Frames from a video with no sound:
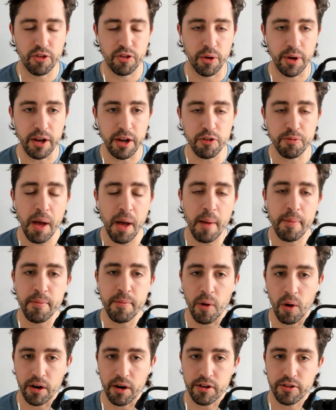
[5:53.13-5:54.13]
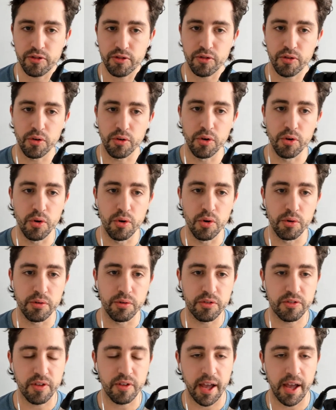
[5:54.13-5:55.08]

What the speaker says: So here's Bobby Marks, who